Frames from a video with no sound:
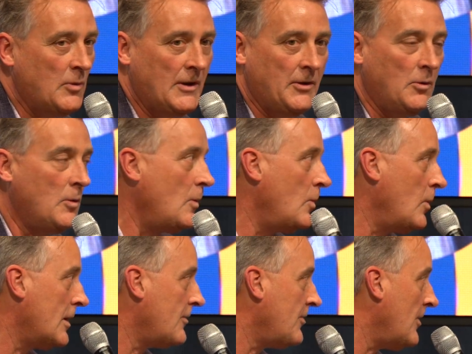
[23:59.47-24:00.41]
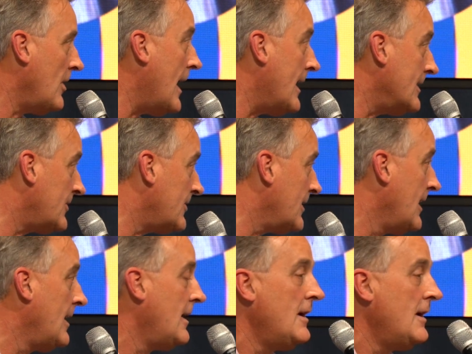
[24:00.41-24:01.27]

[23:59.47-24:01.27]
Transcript: whether it will work for us.